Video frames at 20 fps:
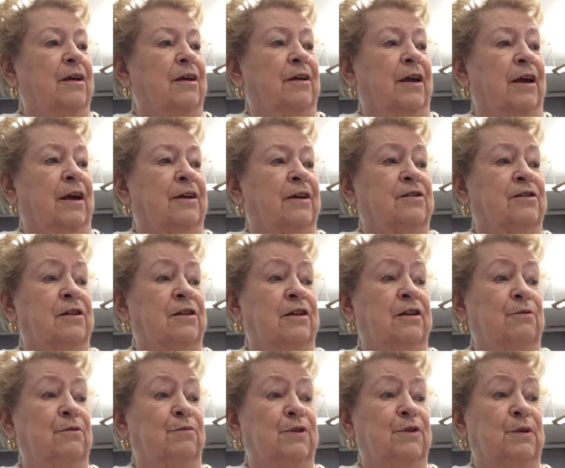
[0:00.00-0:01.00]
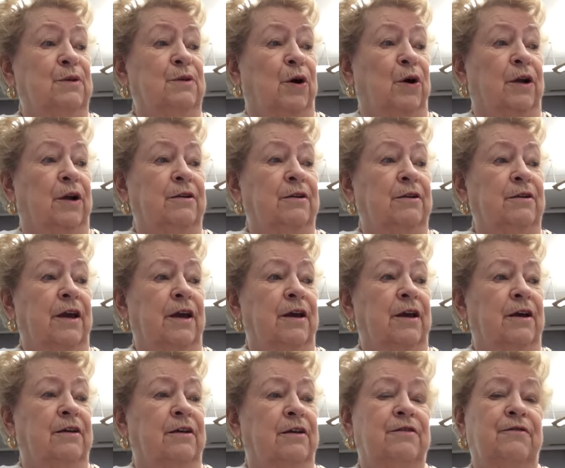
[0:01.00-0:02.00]
Gasoline was bought in
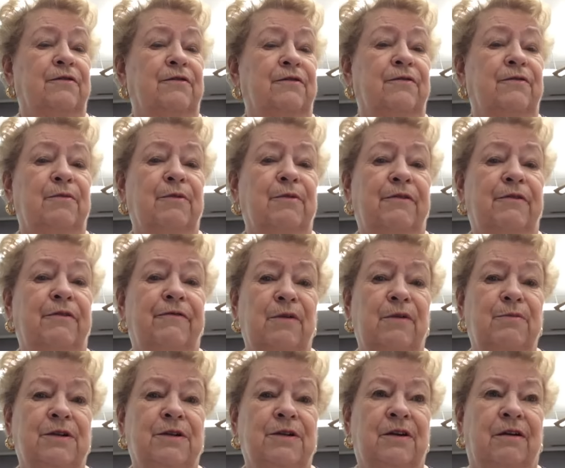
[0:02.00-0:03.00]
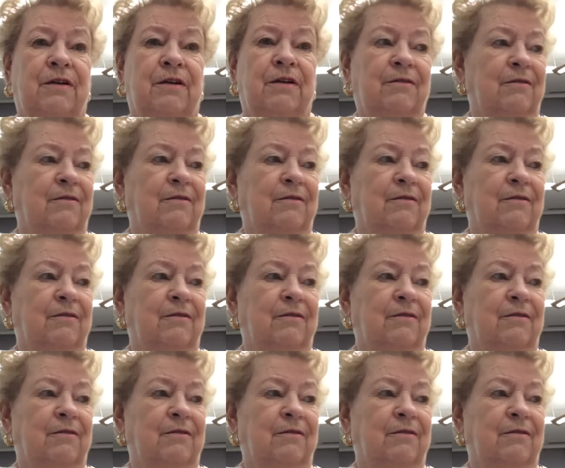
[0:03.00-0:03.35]
cans from a pharmacy.